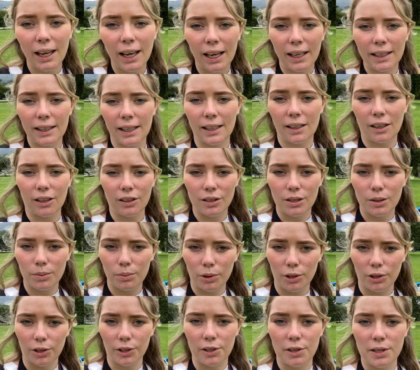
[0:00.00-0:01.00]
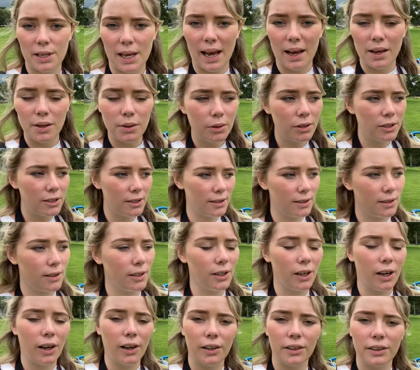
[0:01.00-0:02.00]
and then on to Muckross House.
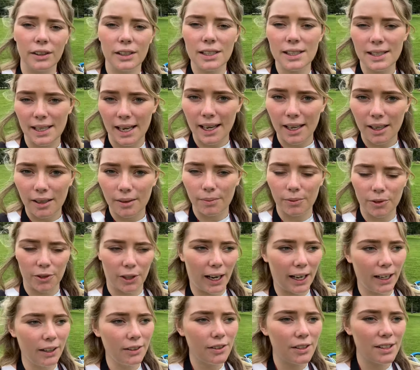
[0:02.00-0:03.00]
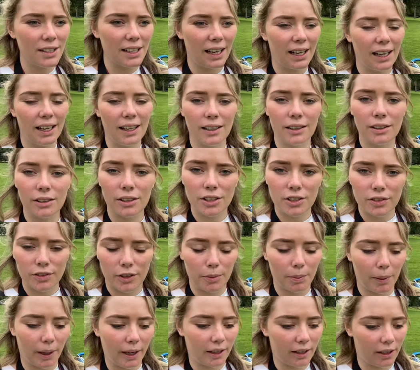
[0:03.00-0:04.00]
They're on the same grounds and there's
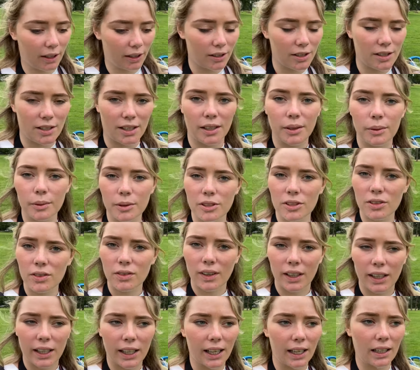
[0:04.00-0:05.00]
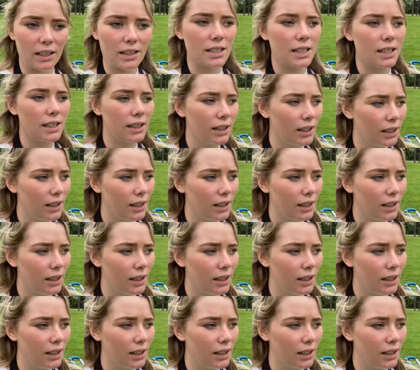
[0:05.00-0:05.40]
free parking on site which is very handy.